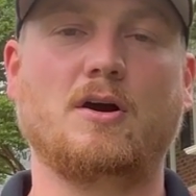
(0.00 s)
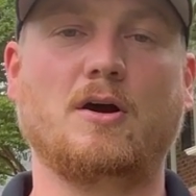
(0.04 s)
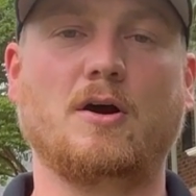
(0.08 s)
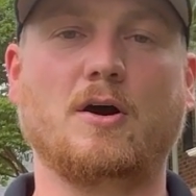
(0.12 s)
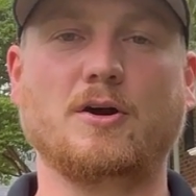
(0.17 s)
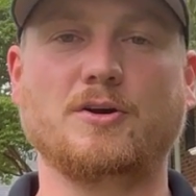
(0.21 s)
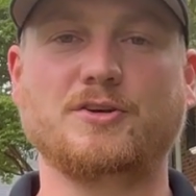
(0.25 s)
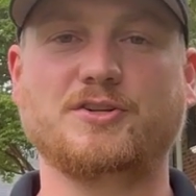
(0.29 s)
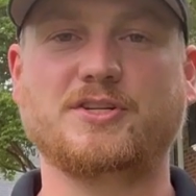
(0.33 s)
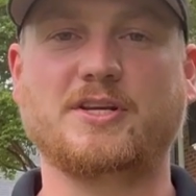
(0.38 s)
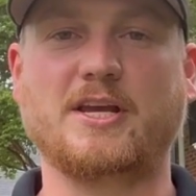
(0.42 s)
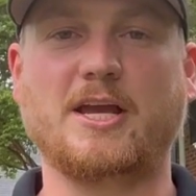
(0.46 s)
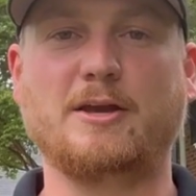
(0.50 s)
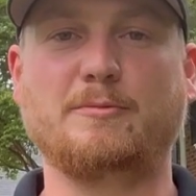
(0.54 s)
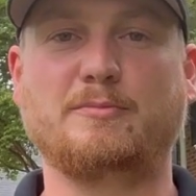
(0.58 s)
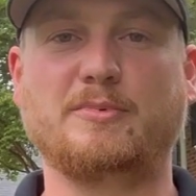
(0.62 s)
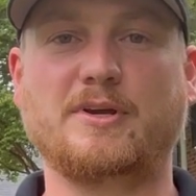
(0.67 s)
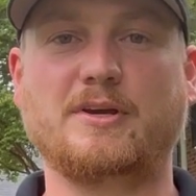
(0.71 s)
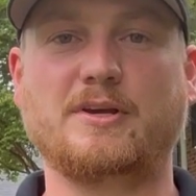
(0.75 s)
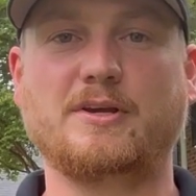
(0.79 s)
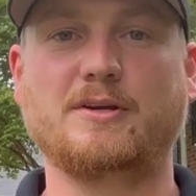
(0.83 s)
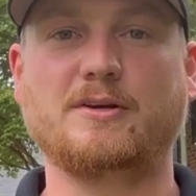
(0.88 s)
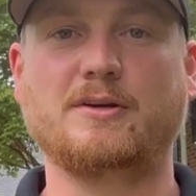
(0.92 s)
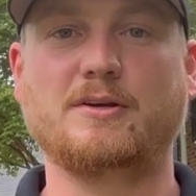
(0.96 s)

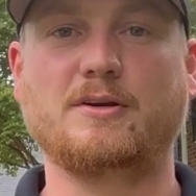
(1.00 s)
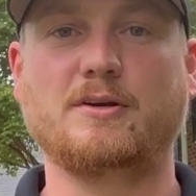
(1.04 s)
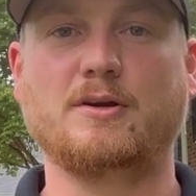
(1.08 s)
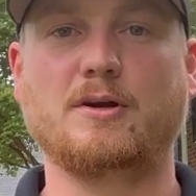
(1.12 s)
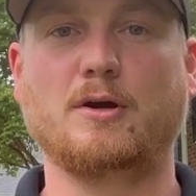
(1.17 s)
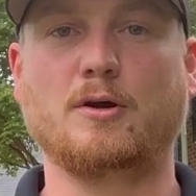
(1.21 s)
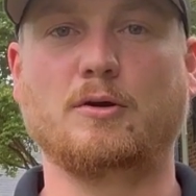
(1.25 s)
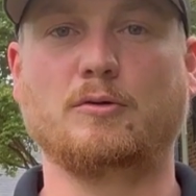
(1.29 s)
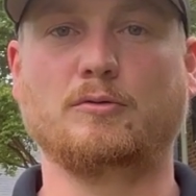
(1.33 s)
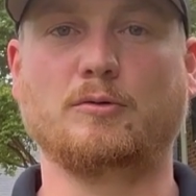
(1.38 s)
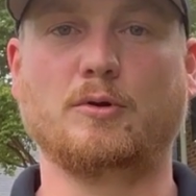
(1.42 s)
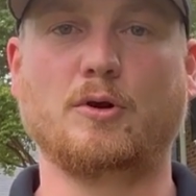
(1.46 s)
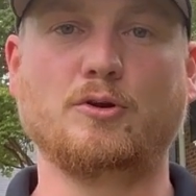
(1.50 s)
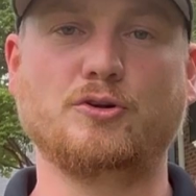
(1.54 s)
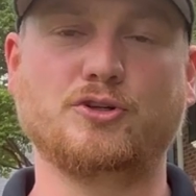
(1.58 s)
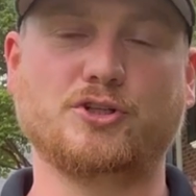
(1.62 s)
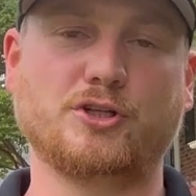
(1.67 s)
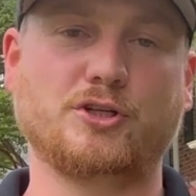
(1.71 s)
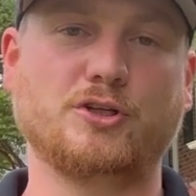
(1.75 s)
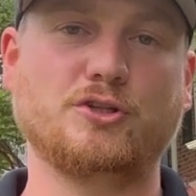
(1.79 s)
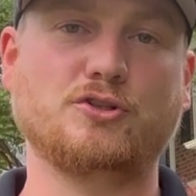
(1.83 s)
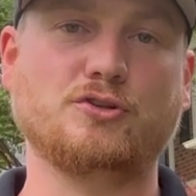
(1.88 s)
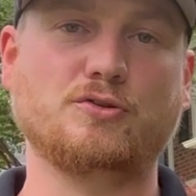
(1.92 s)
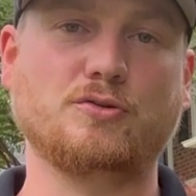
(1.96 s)
hardscaping,
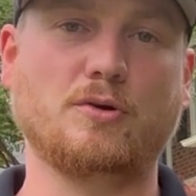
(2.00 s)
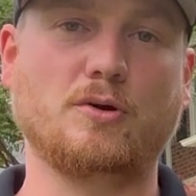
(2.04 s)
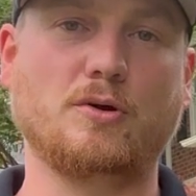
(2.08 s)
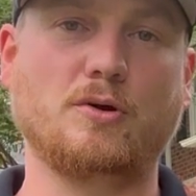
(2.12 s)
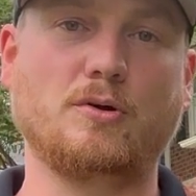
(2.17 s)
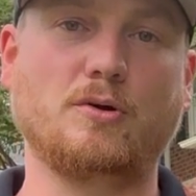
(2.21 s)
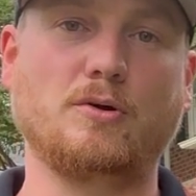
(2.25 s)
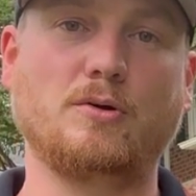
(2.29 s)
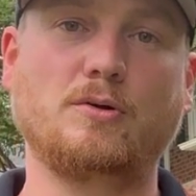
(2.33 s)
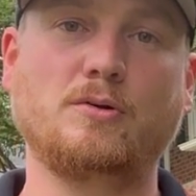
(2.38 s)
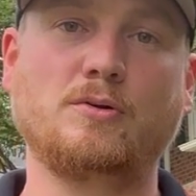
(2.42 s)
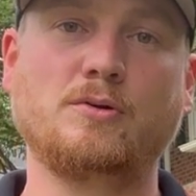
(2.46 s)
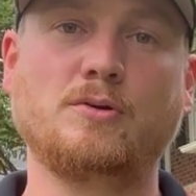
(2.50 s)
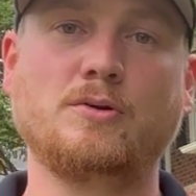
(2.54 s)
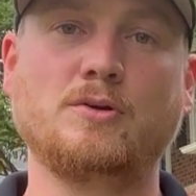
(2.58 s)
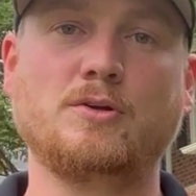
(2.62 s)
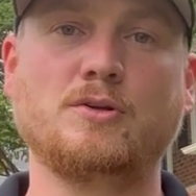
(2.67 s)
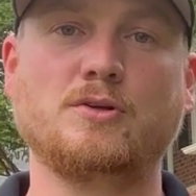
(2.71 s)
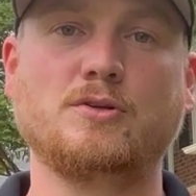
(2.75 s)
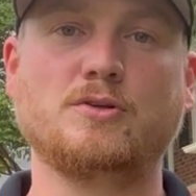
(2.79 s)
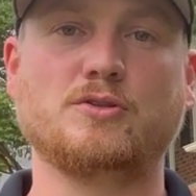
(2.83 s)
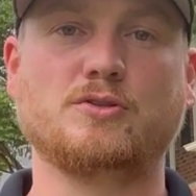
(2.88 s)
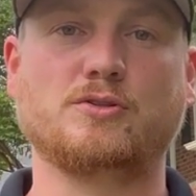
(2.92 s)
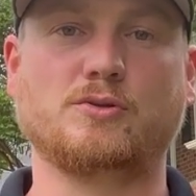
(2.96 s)
erosion control,
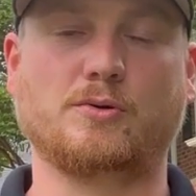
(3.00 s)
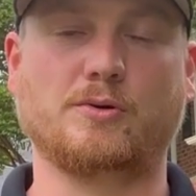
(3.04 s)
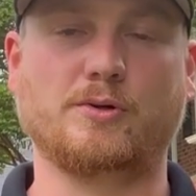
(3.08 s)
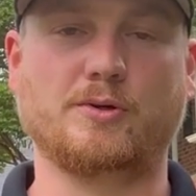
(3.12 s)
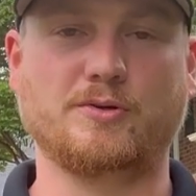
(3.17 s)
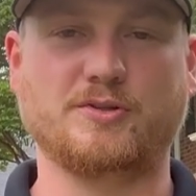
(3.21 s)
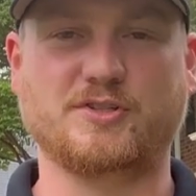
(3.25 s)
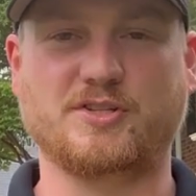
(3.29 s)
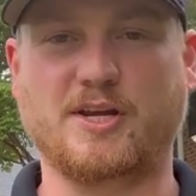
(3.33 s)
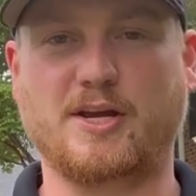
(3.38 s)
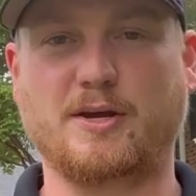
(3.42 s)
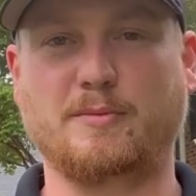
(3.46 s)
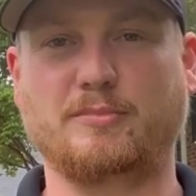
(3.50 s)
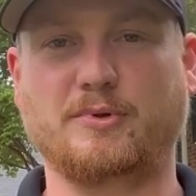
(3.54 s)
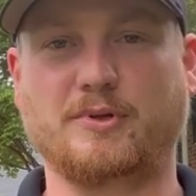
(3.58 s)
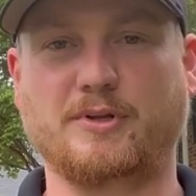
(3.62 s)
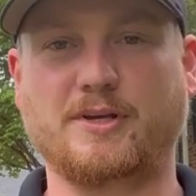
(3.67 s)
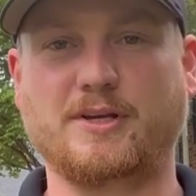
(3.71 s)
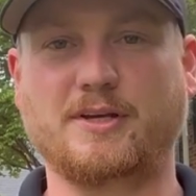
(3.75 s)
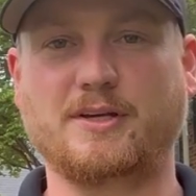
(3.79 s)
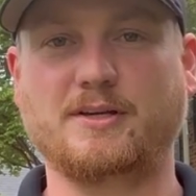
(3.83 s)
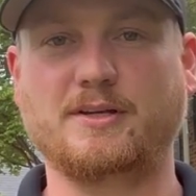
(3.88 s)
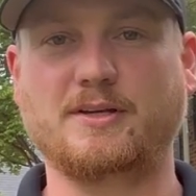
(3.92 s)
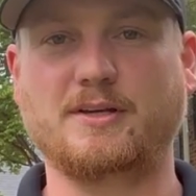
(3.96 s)
soil
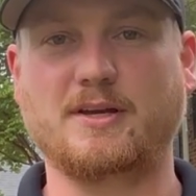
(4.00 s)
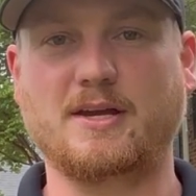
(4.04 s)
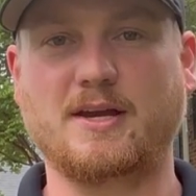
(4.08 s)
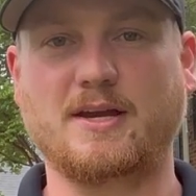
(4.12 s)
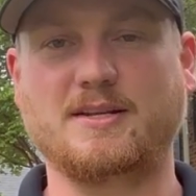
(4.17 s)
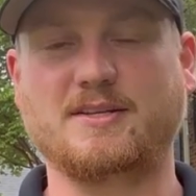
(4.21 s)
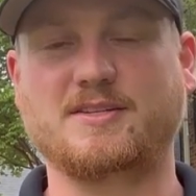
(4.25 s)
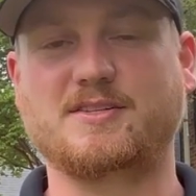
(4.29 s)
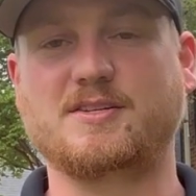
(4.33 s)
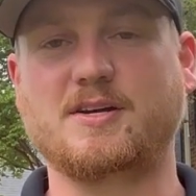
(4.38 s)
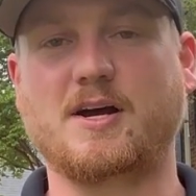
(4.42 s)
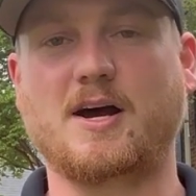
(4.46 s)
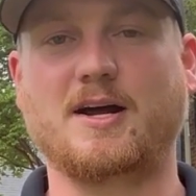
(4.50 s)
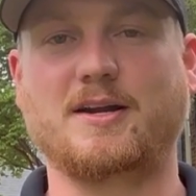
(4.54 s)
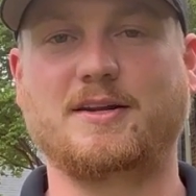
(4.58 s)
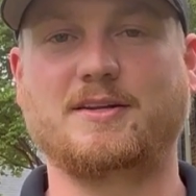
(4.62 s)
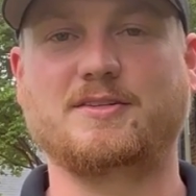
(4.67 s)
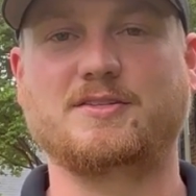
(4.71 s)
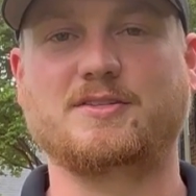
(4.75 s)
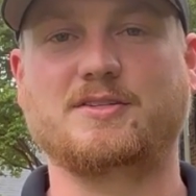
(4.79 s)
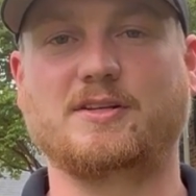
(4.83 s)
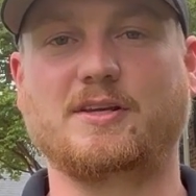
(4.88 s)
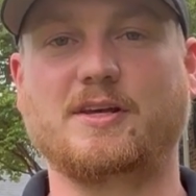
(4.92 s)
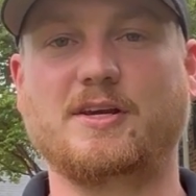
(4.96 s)
sampling, and sod
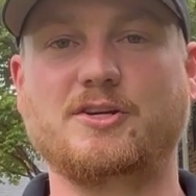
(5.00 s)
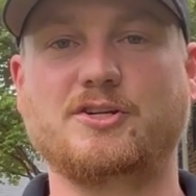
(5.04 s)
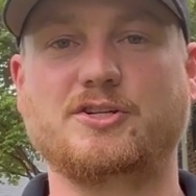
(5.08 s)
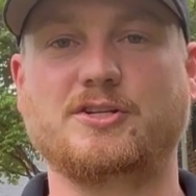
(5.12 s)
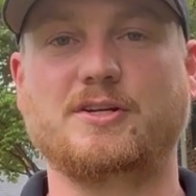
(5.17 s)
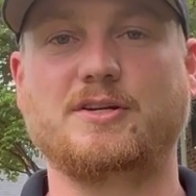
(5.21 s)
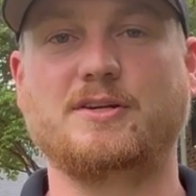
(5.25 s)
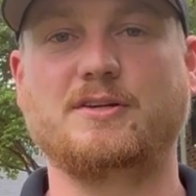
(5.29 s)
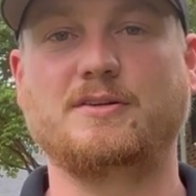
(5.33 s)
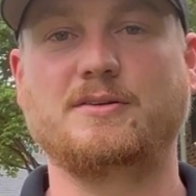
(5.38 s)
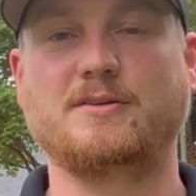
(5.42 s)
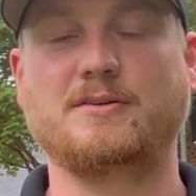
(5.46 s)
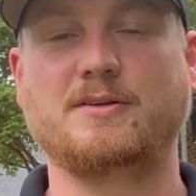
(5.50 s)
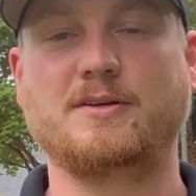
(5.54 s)
installation.